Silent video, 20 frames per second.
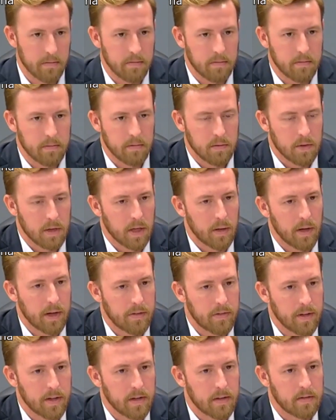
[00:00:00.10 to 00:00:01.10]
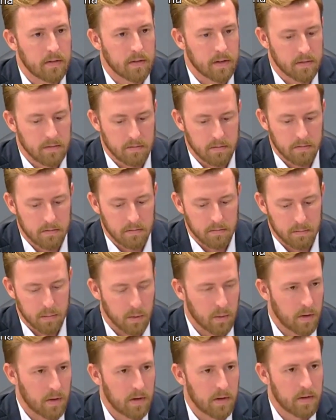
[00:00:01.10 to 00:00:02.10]
you know, I think that
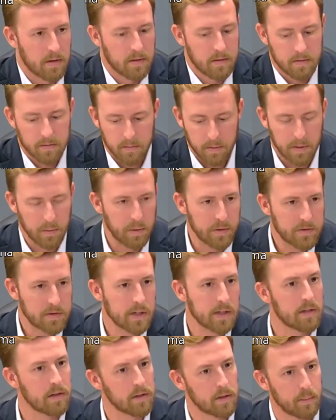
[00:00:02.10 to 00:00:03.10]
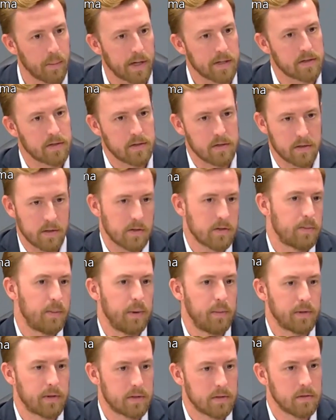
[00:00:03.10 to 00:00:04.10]
board, we've sent a clear message to Tulsa
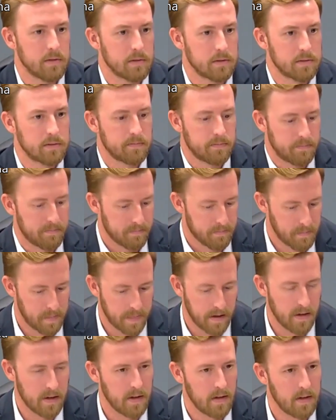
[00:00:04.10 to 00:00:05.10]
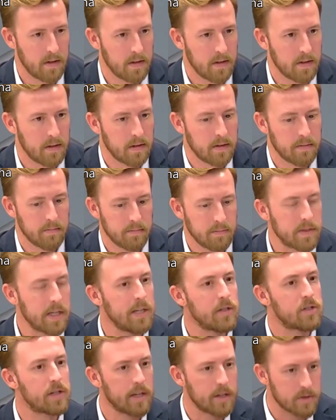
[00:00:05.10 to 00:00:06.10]
Public Schools.
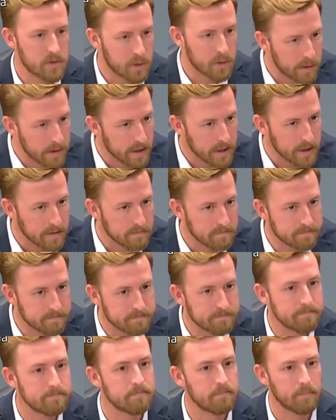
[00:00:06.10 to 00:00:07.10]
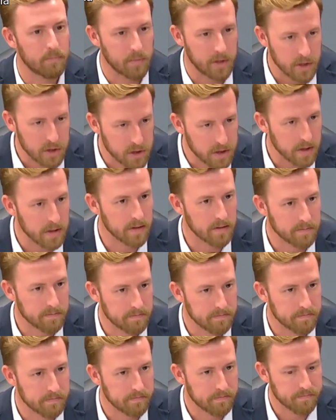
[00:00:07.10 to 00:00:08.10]
Teach kids to read this year.
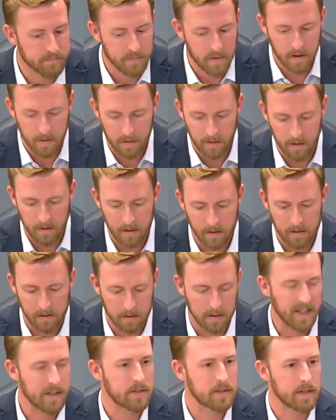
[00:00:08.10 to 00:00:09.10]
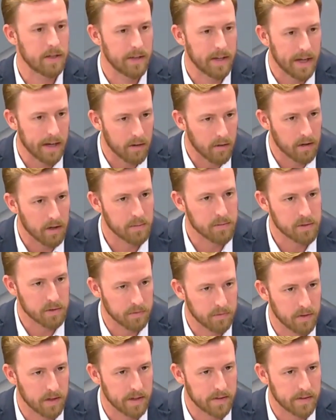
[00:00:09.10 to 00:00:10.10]
Let's see the outcomes
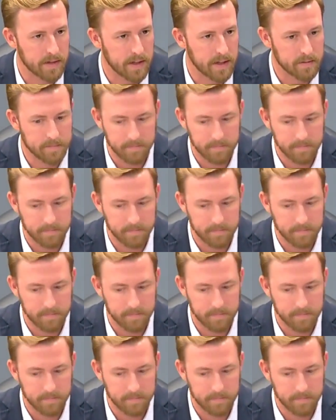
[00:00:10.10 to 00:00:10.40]
reflect that.